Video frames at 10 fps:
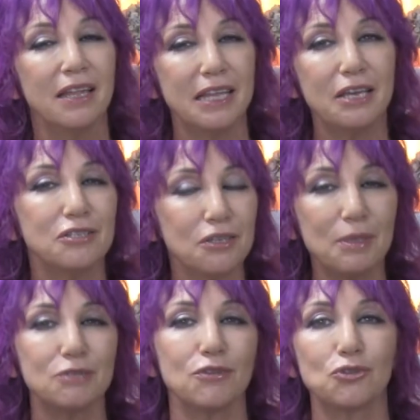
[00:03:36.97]
Thank you so
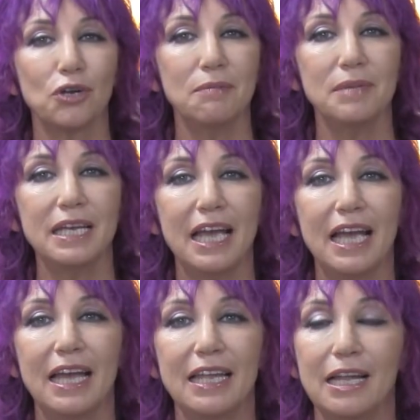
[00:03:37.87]
much for joining me
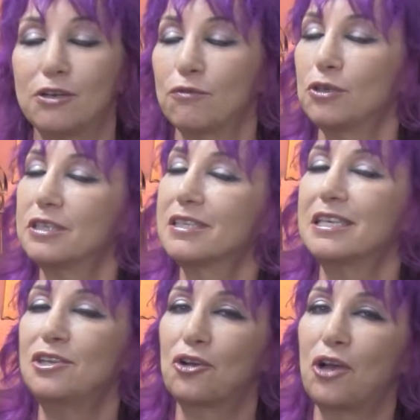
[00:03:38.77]
and I look forward to
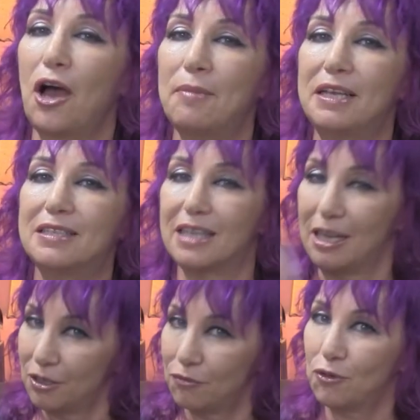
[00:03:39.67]
seeing your comments and I
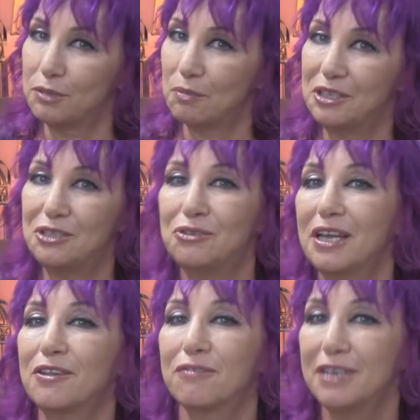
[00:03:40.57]
look forward to bringing you
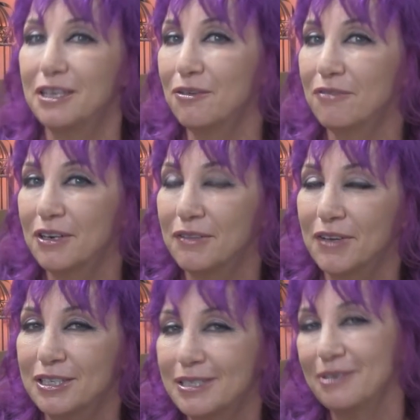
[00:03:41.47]
another video very,
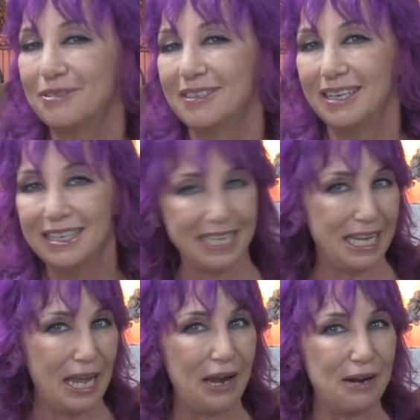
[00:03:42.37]
very soon. Take
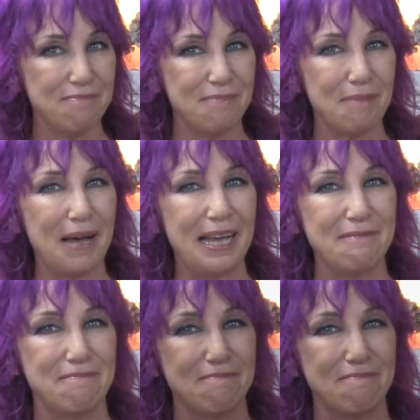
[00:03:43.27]
care. Bye-bye.